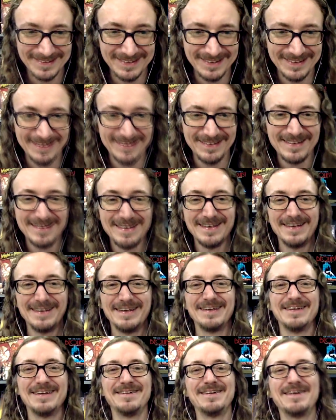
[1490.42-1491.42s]
you
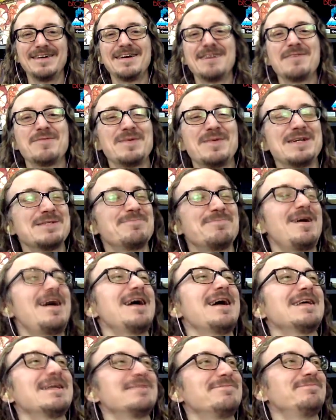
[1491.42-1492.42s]
know, here everybody's
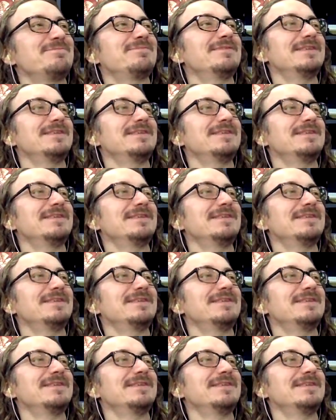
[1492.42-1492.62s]
buying the,